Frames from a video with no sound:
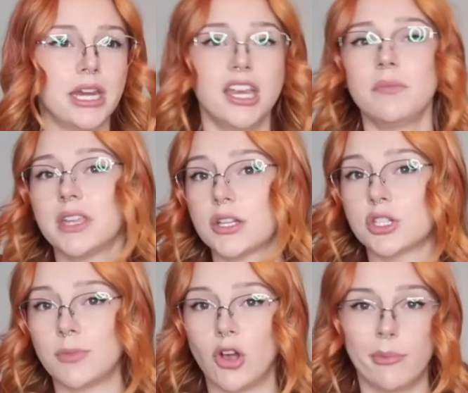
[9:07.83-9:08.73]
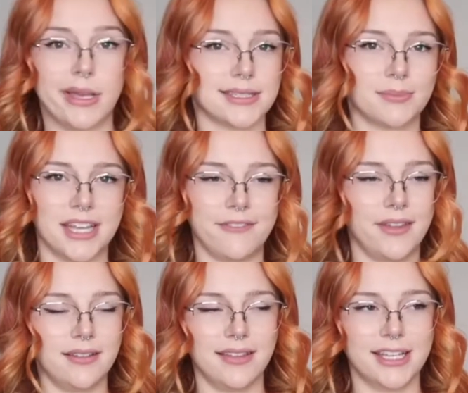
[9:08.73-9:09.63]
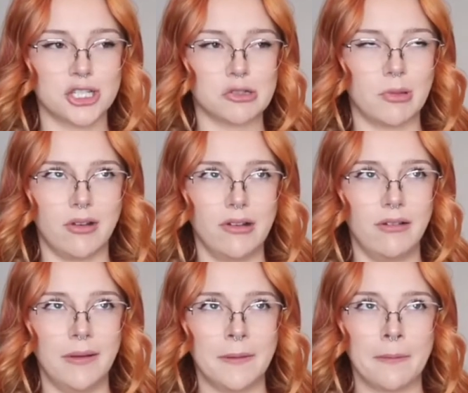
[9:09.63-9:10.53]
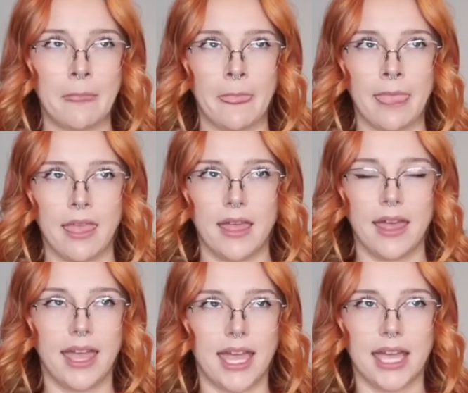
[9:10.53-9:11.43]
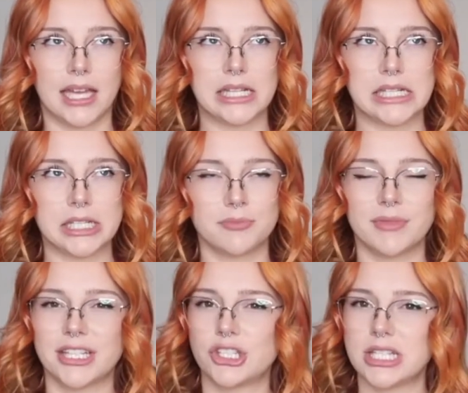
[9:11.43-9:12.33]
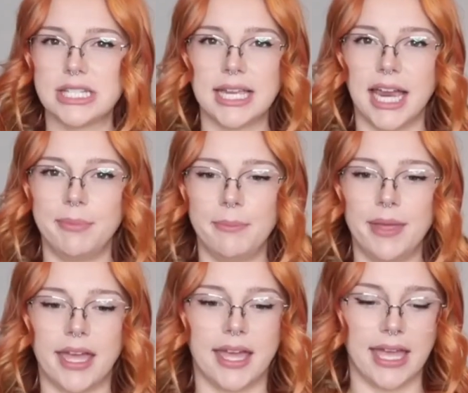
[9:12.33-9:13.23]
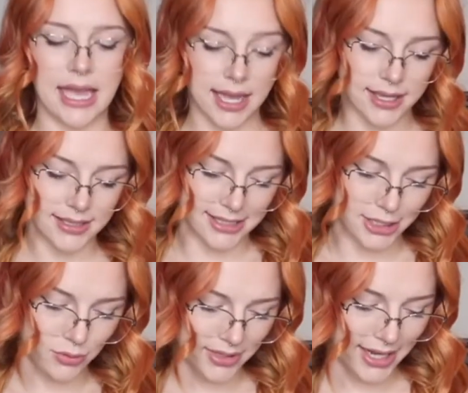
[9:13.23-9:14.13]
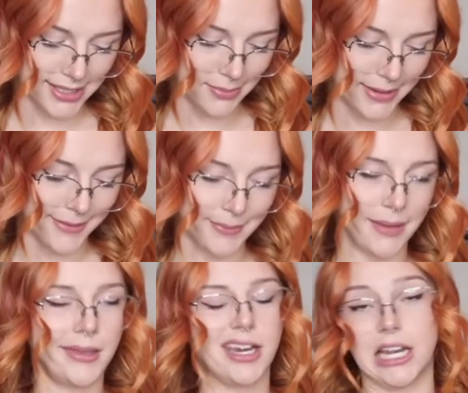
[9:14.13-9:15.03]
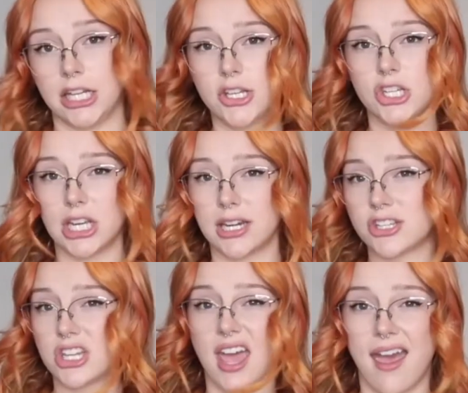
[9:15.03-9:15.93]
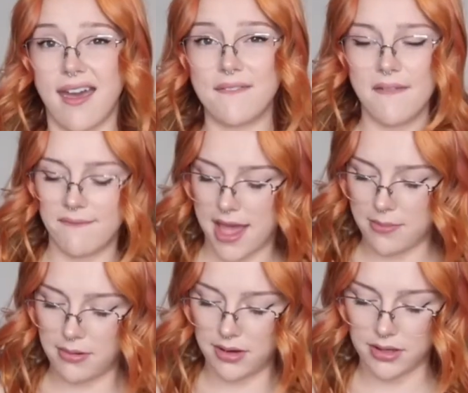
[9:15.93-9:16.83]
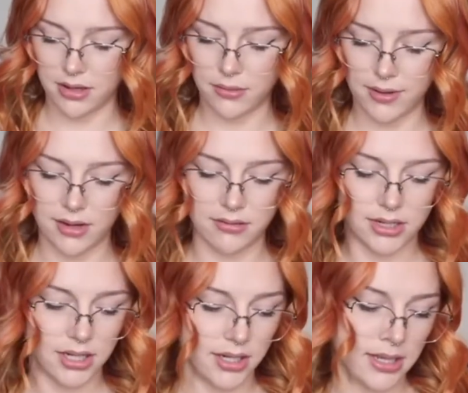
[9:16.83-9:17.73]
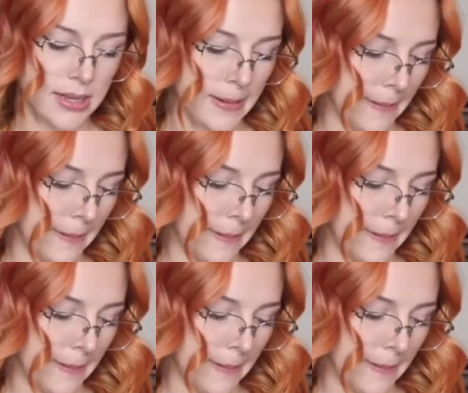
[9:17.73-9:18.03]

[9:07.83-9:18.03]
of a medium than a small, because I'm definitely a small, and it's just a tad bit big. It has, this one has about maybe an inch, an inch and a half of fabric around it.